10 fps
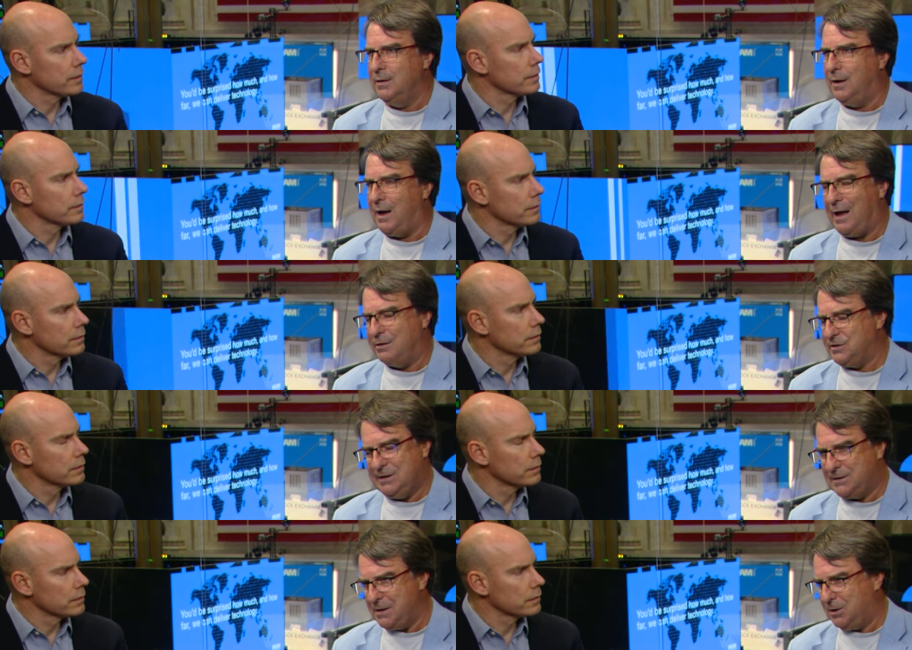Speaker 1: Uh,
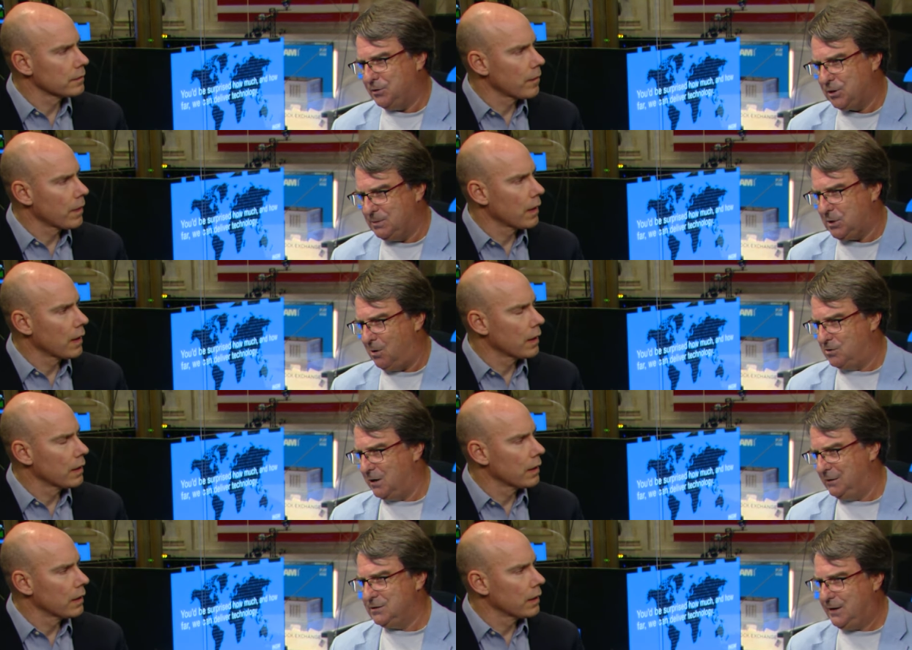obviously, the technical term is
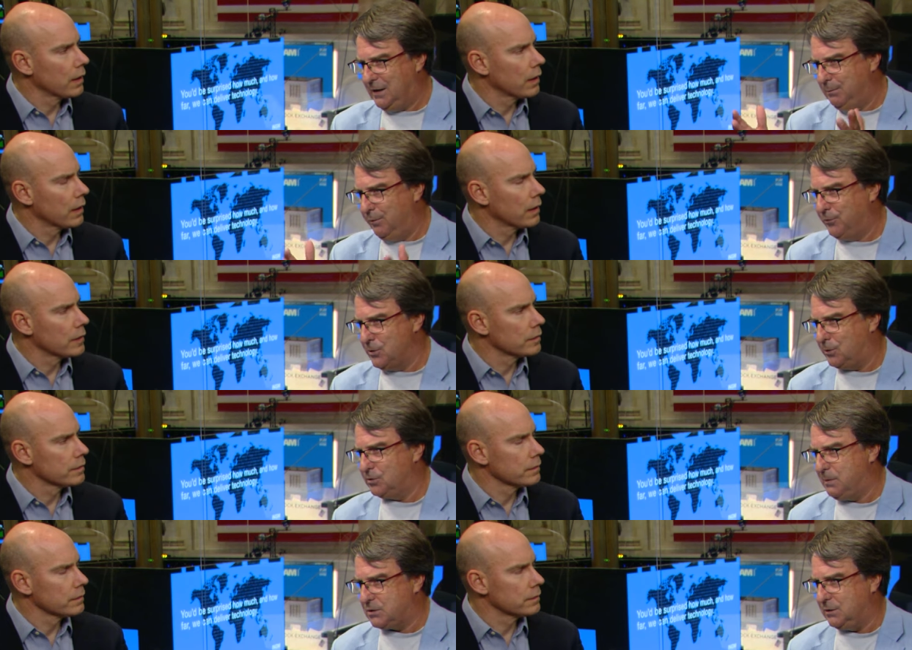horizontally scalable,
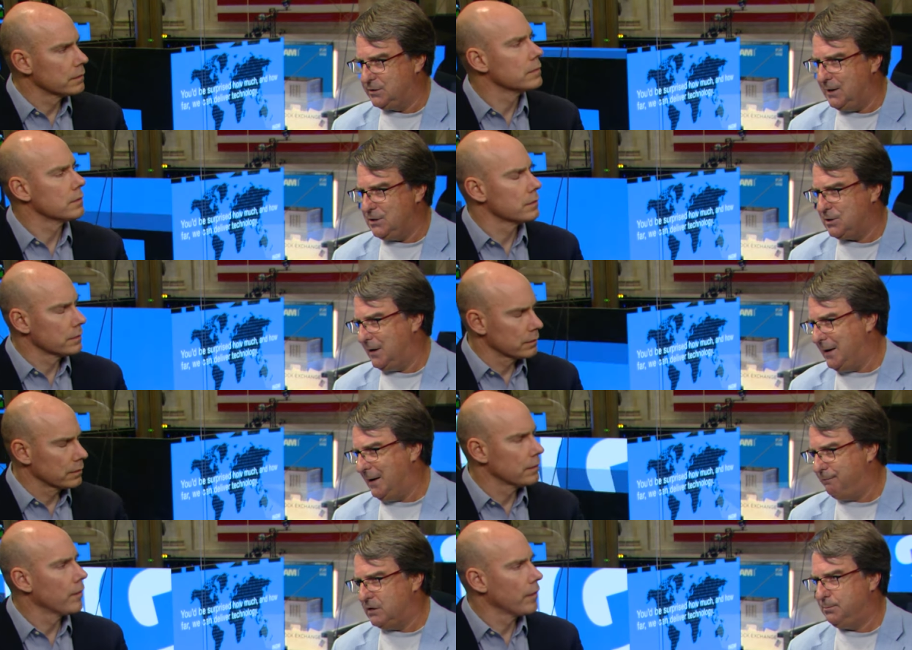vertical specialization,
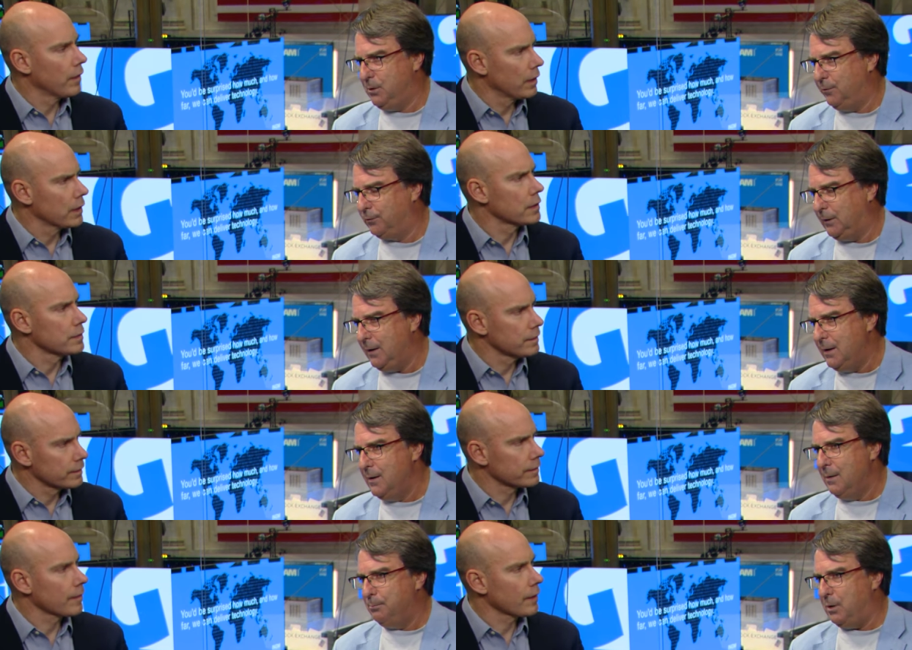A I fits beautifully.
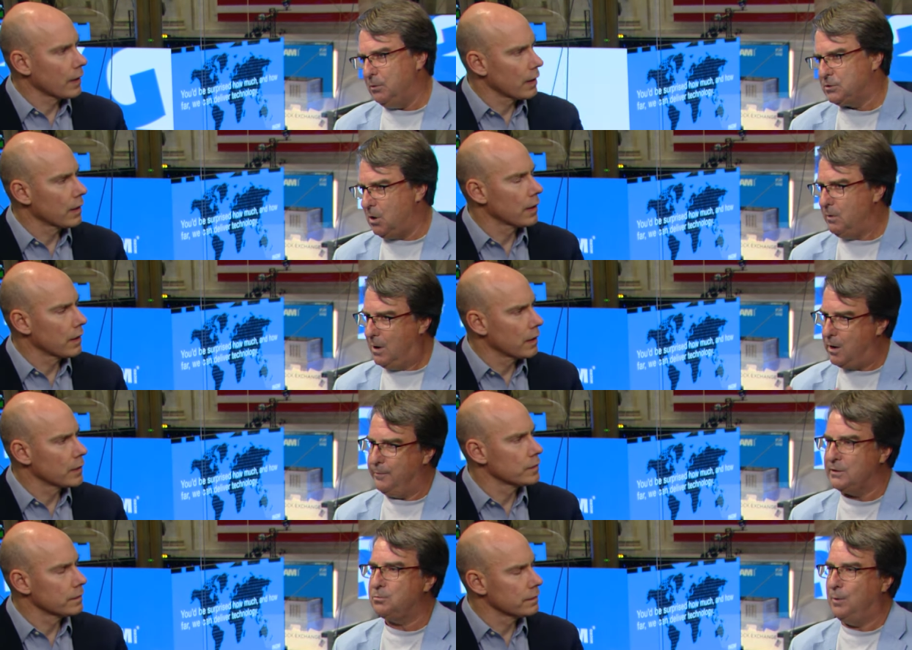But what's going
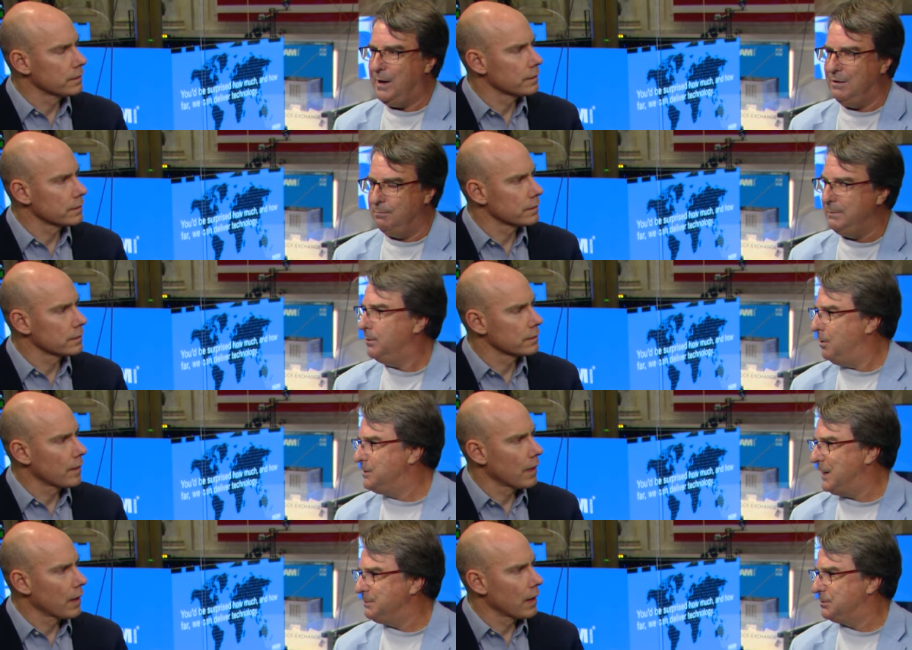on in this wave, and people
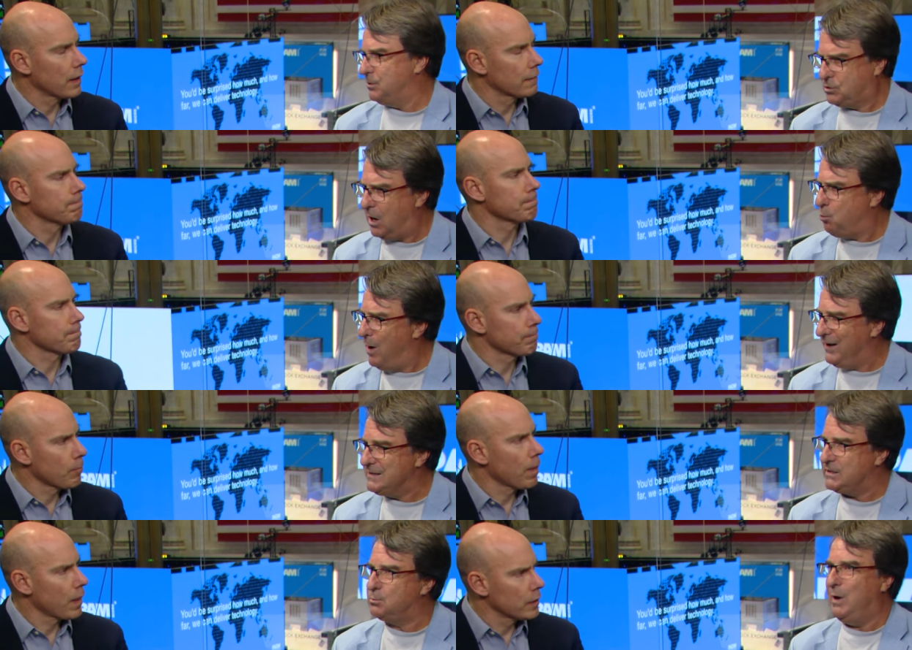always ask me, John, why
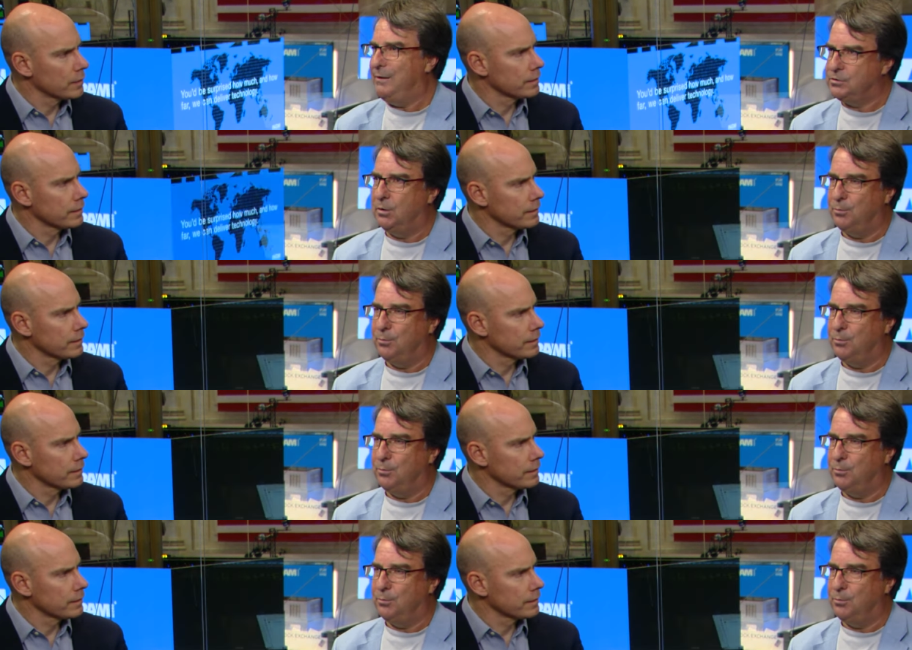is this wave so